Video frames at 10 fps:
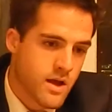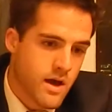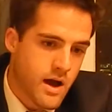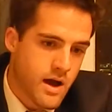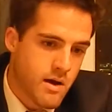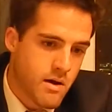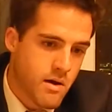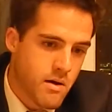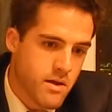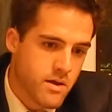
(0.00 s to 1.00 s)
My
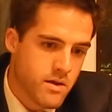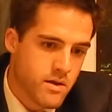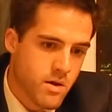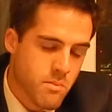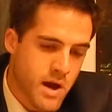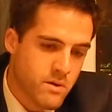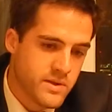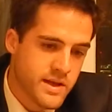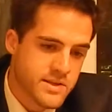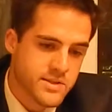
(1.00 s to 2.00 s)

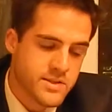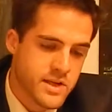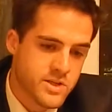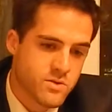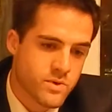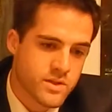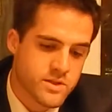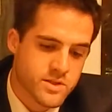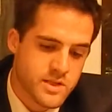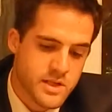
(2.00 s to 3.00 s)
only hesitation with
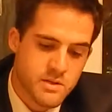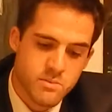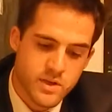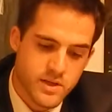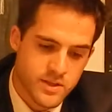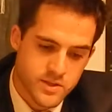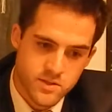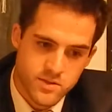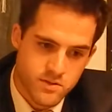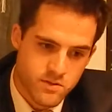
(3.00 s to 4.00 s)
this team
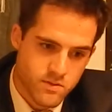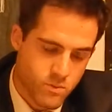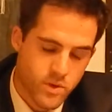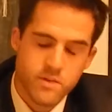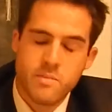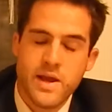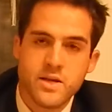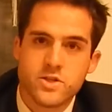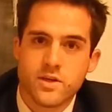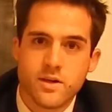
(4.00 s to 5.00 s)
is with the
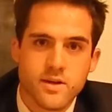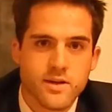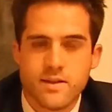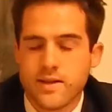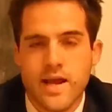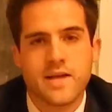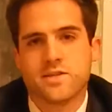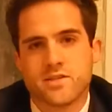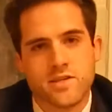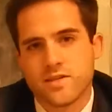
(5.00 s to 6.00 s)
manager. The guy
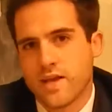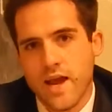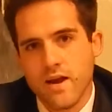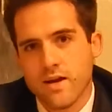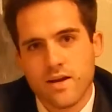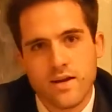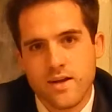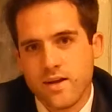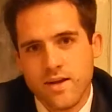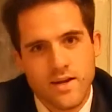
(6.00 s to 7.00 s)
just doesn't care.
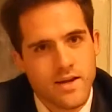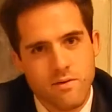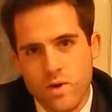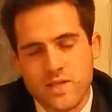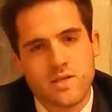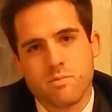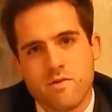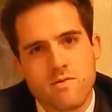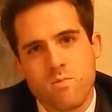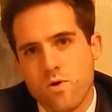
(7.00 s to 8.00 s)
He wakes up
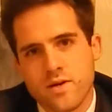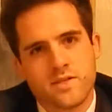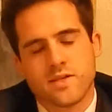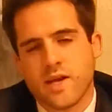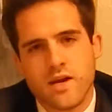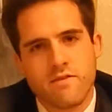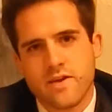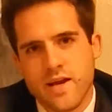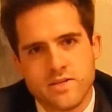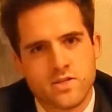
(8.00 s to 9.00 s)
every morning, doesn't care if
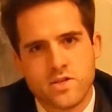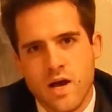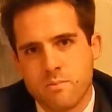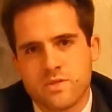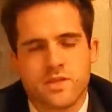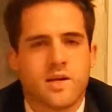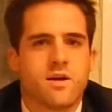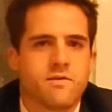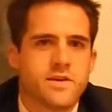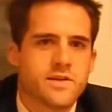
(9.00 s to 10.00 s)
he has a job, doesn't
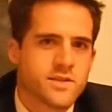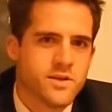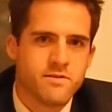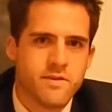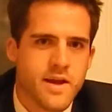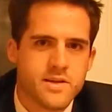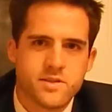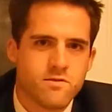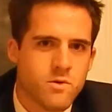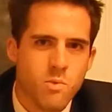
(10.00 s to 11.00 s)
care if he has a good
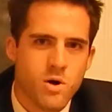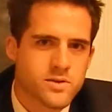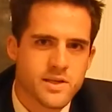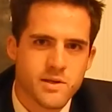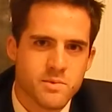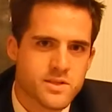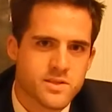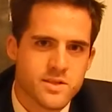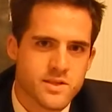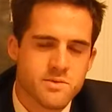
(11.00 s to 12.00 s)
fantasy football team.
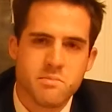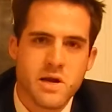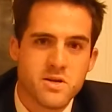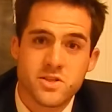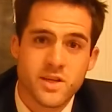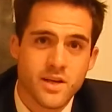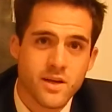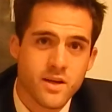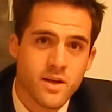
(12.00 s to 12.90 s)
It's embarrassing.